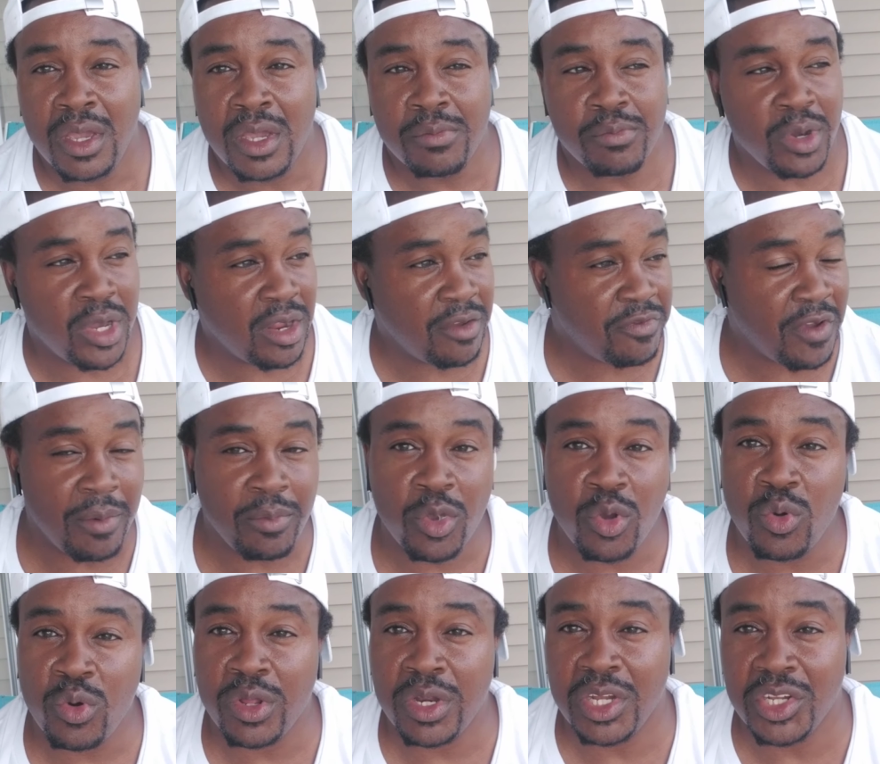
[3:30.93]
But if I'm
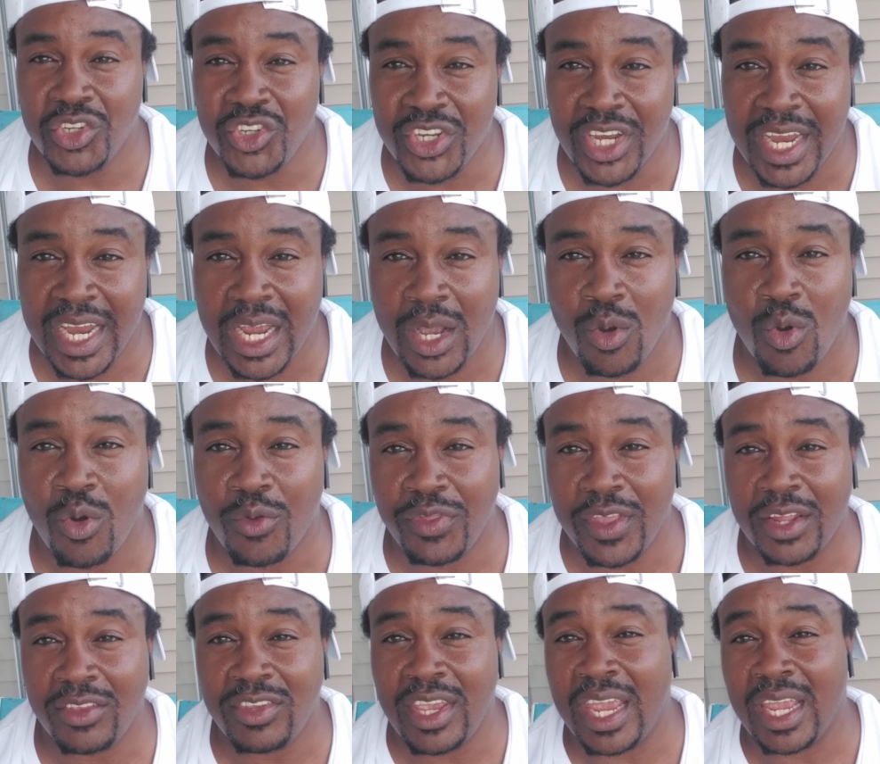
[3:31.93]
going to jail, or if
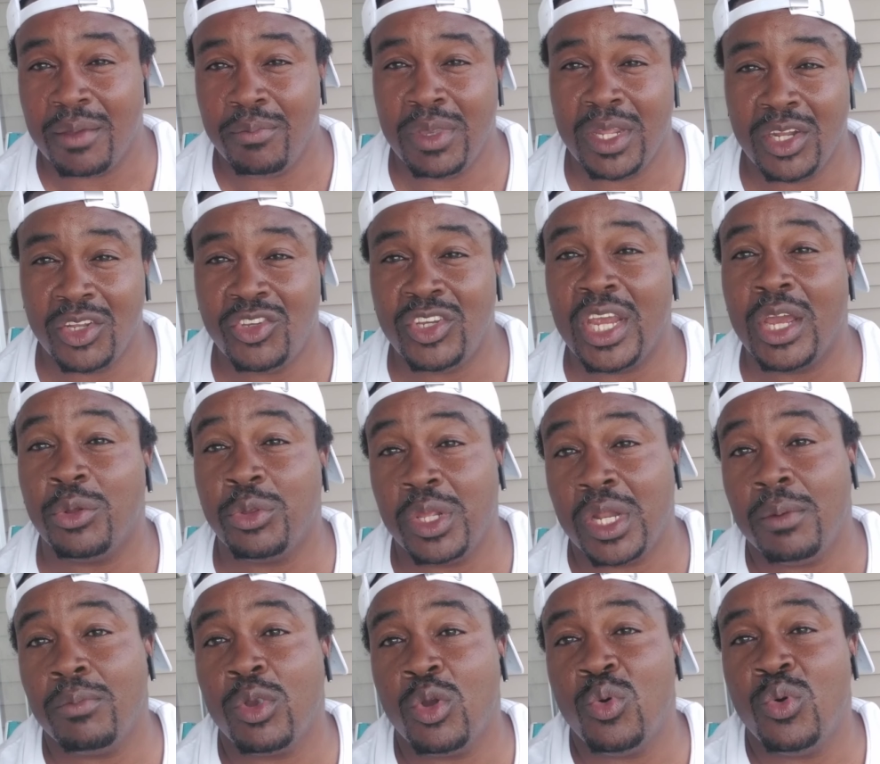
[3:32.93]
they're taking me to jail, then
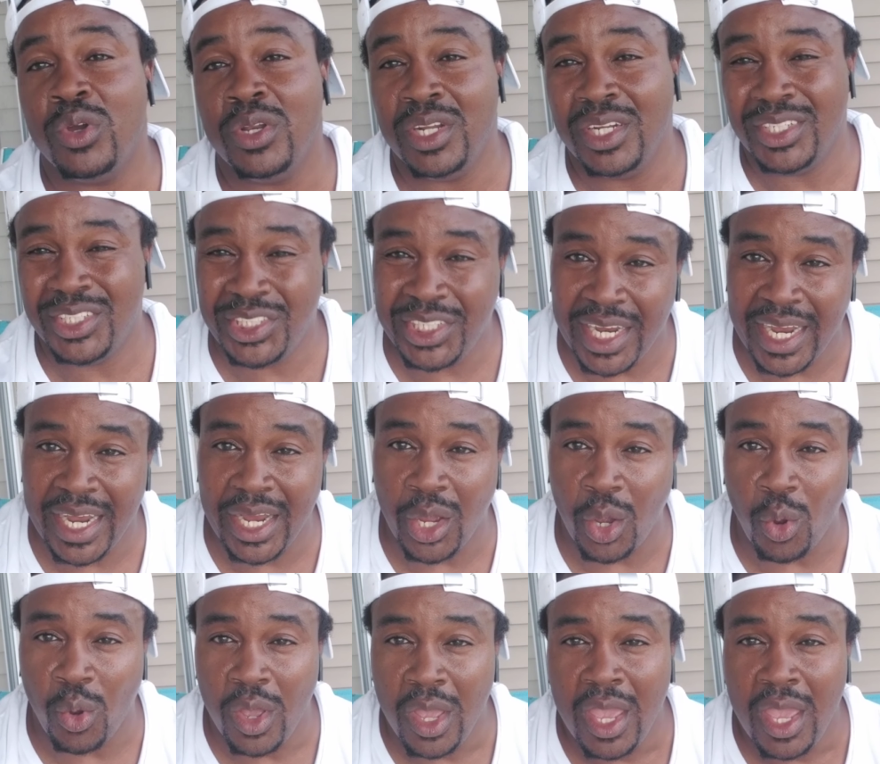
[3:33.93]
I'm going to jail.